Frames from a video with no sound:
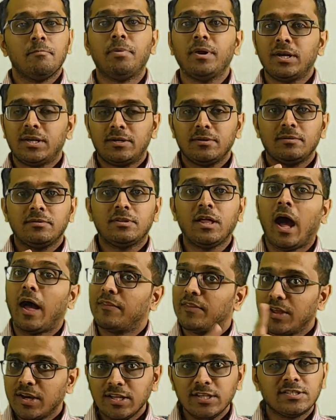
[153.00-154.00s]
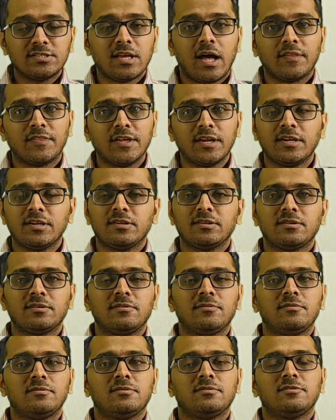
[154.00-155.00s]
But the other
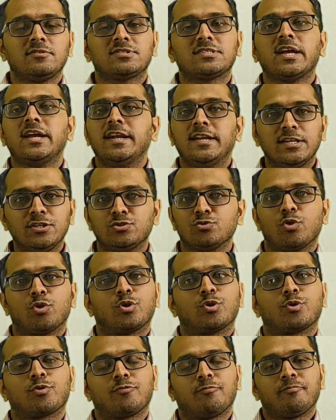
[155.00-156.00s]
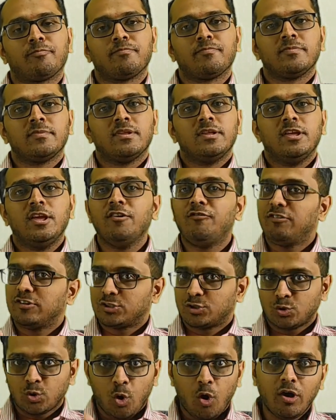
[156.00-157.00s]
side is not true. If a
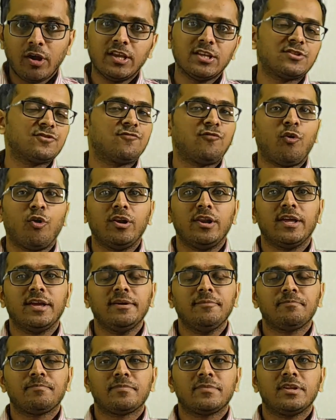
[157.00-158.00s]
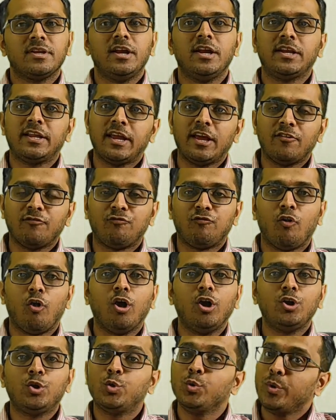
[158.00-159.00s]
stock is falling, it can fall
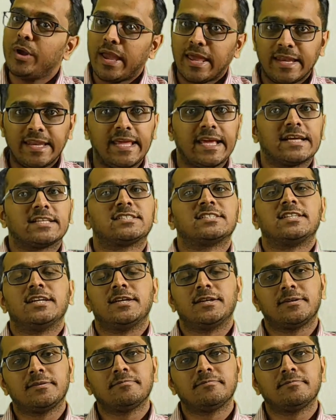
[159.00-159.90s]
to any extent.